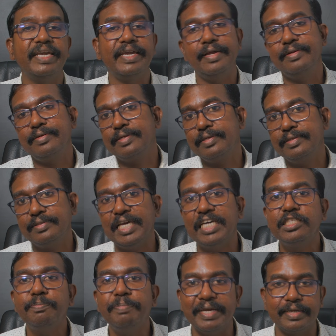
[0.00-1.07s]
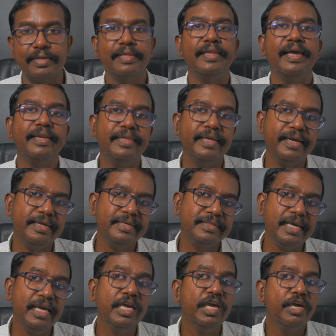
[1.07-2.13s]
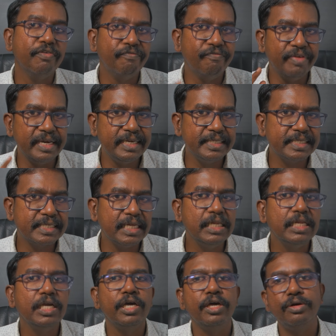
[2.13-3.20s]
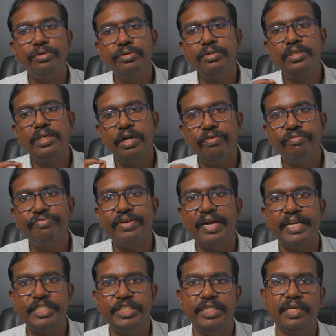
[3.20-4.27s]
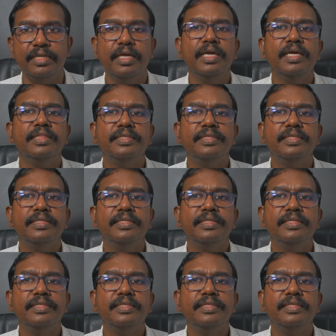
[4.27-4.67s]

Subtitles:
we can suspect that there is a vertical root fracture.